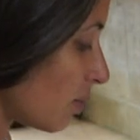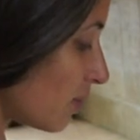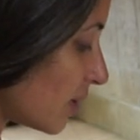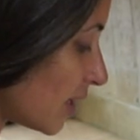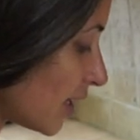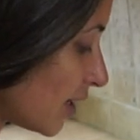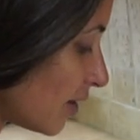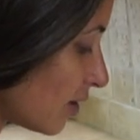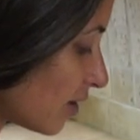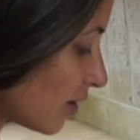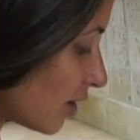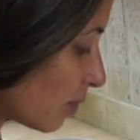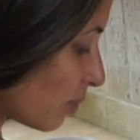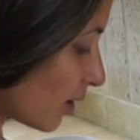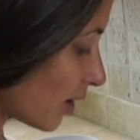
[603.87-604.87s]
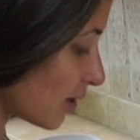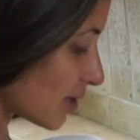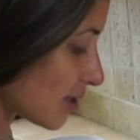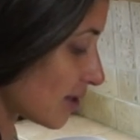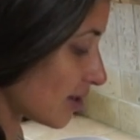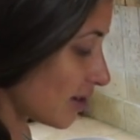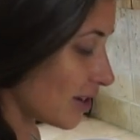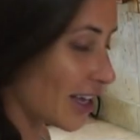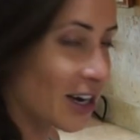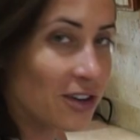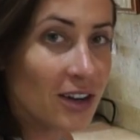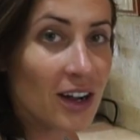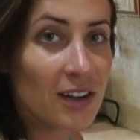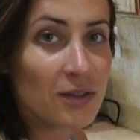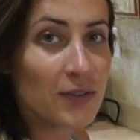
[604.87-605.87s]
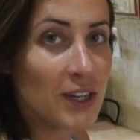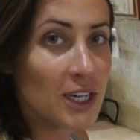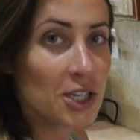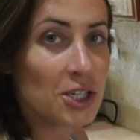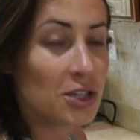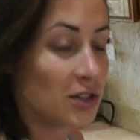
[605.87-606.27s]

But then the parts that are not finished,